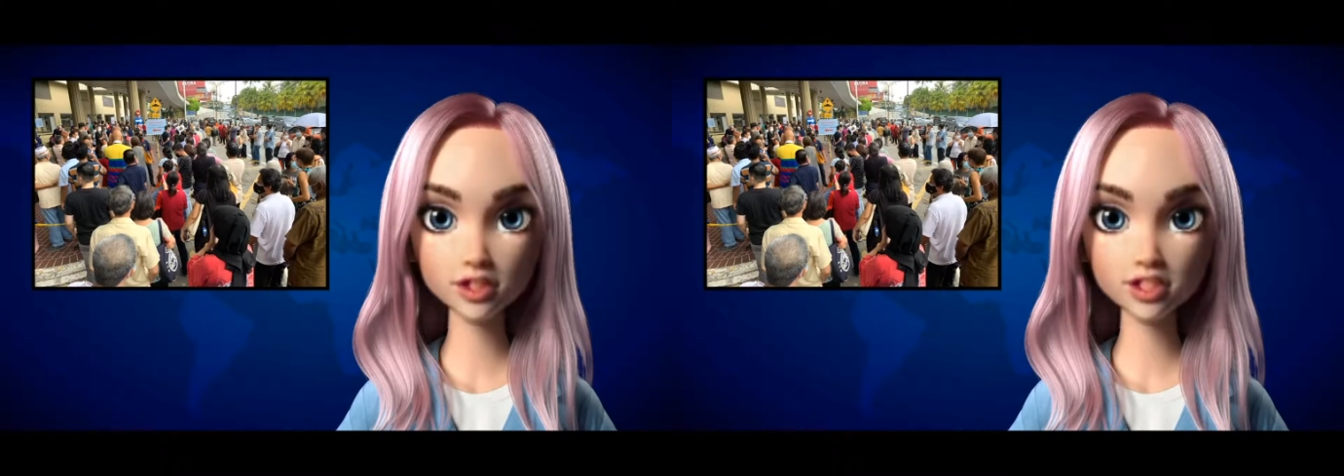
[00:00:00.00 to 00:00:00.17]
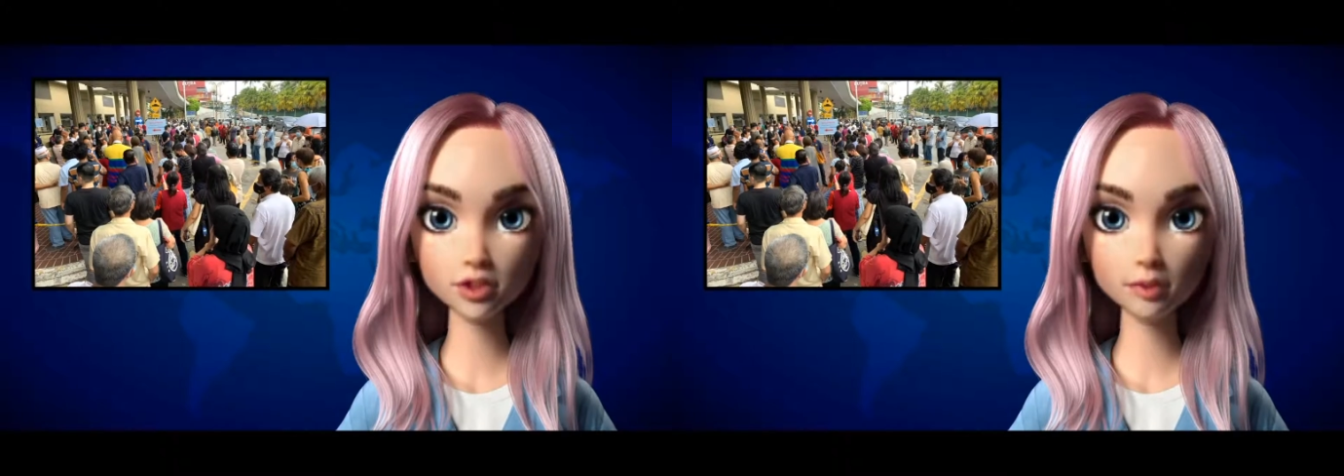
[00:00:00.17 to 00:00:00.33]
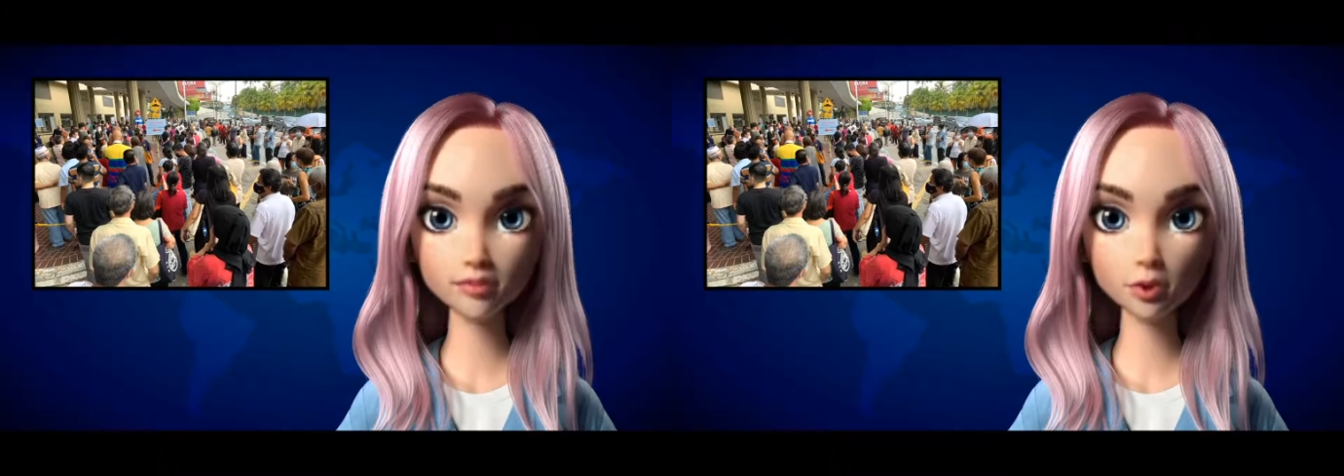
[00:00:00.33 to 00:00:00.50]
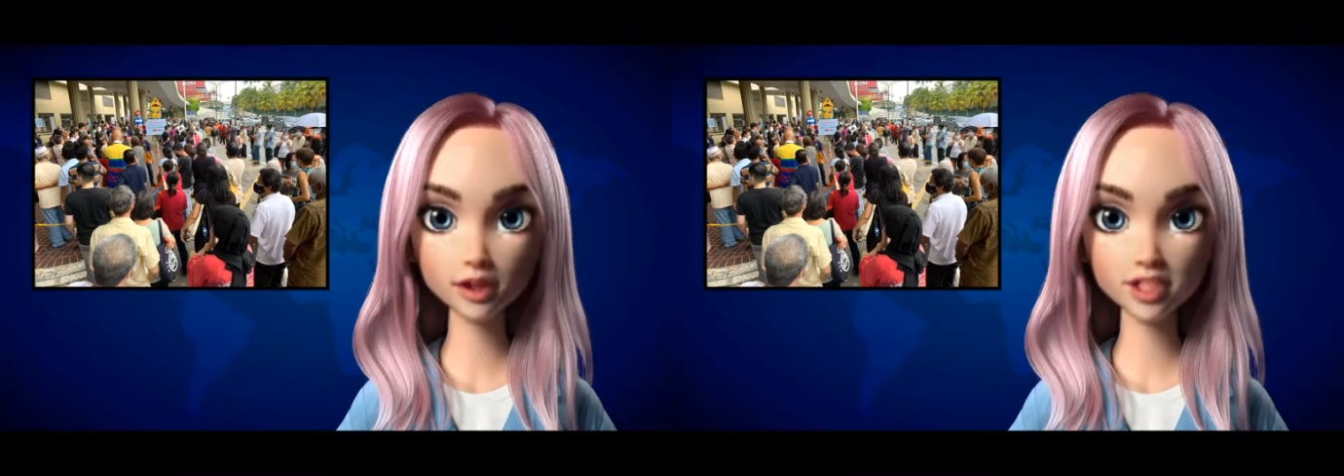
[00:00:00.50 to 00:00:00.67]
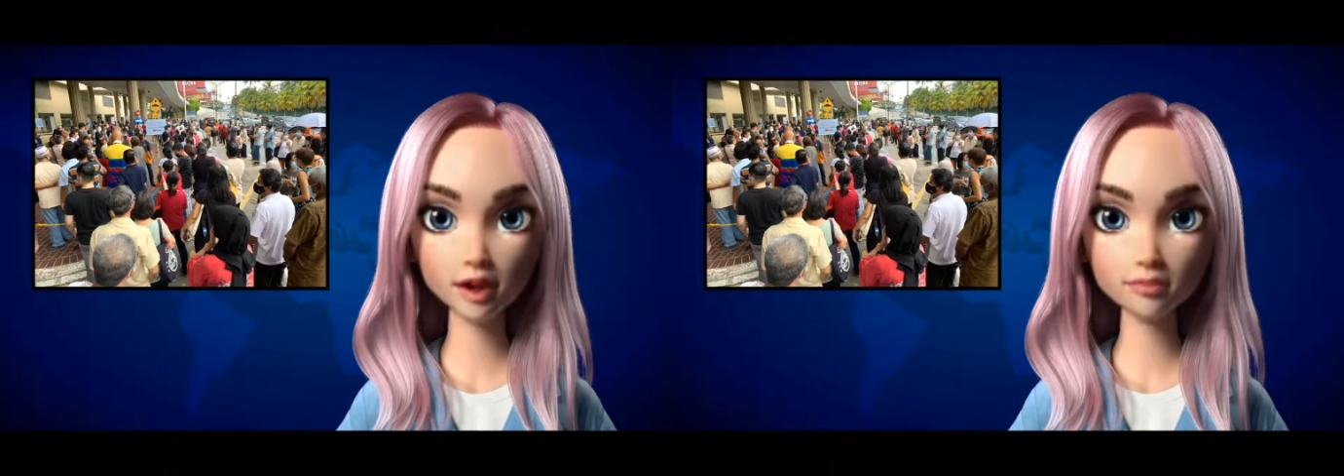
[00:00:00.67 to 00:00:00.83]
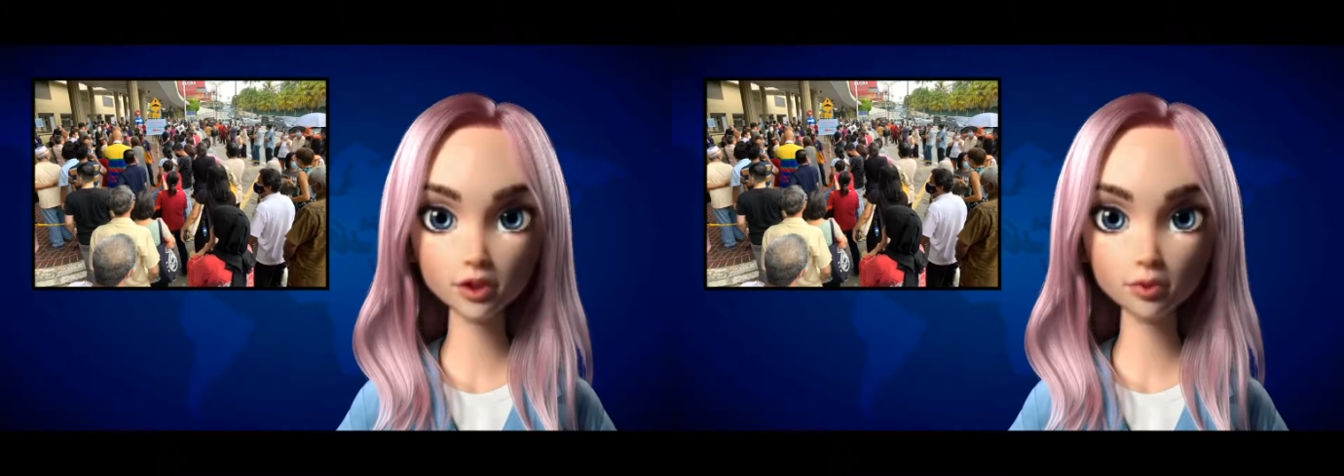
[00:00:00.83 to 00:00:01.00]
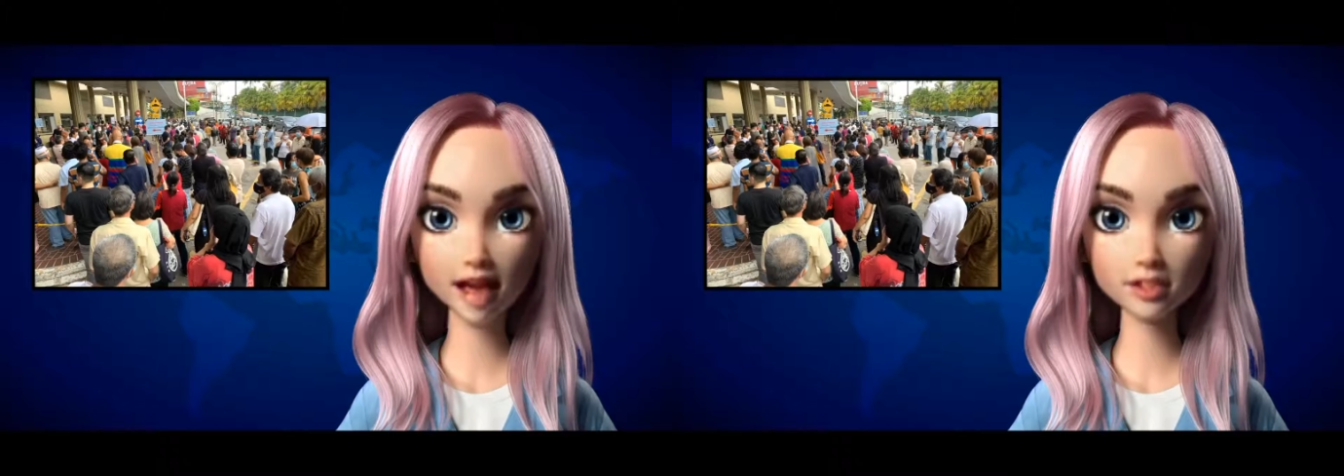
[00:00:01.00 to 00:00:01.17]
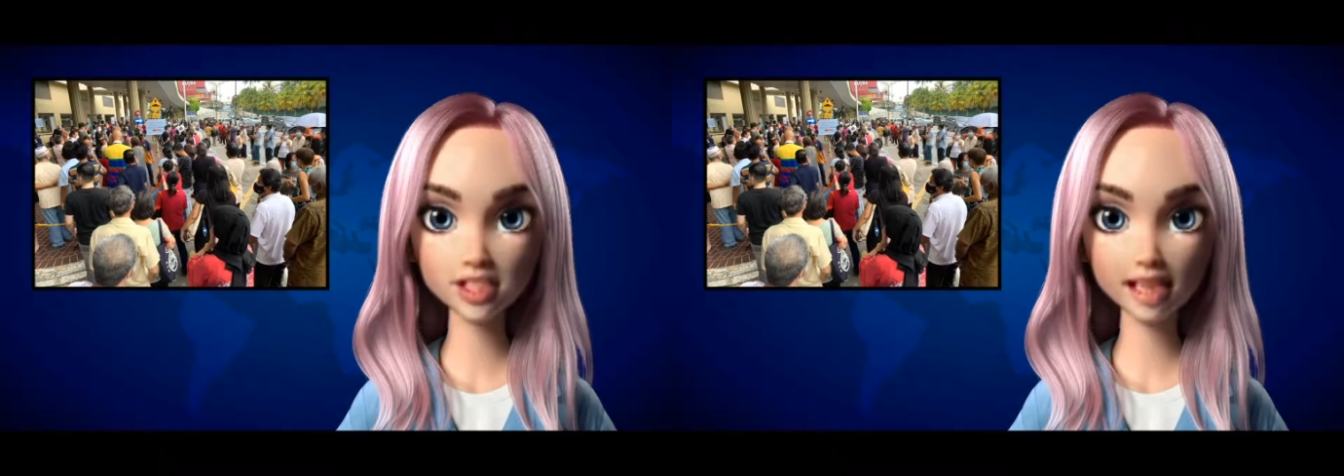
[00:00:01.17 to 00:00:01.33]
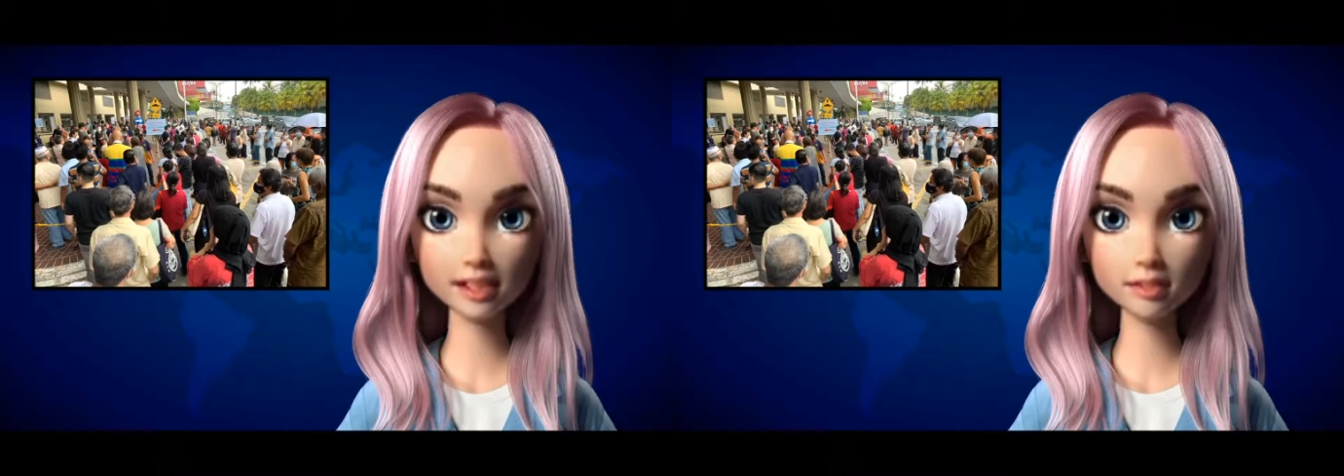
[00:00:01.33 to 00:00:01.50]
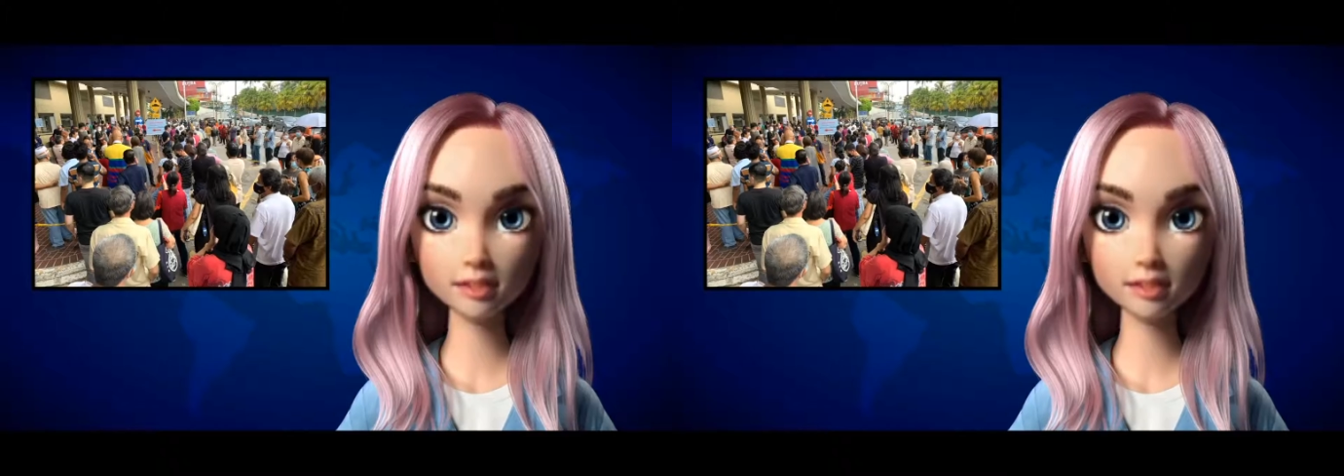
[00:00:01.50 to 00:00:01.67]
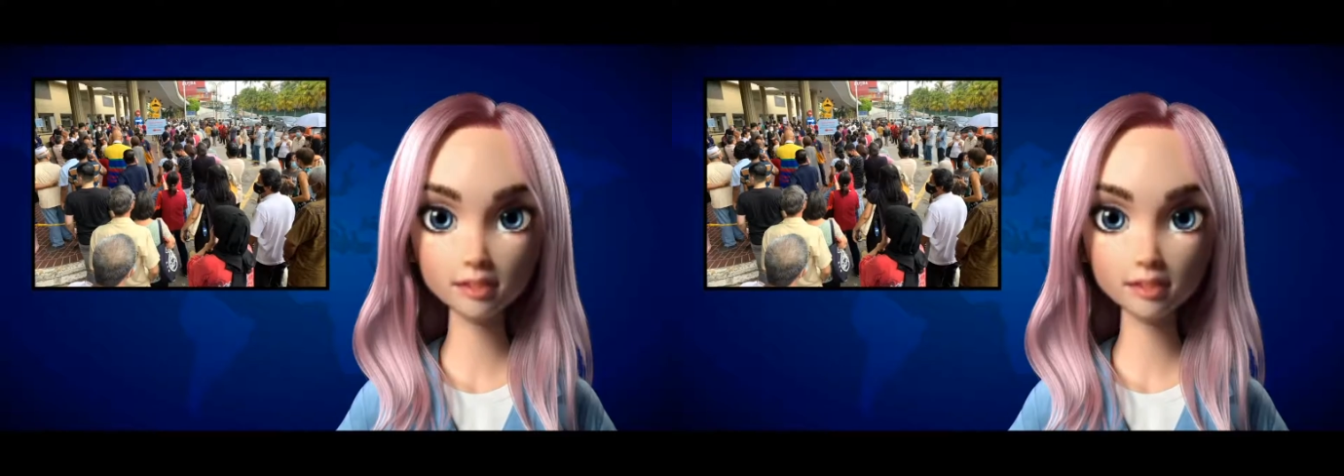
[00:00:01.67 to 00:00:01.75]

to avoid overcrowding.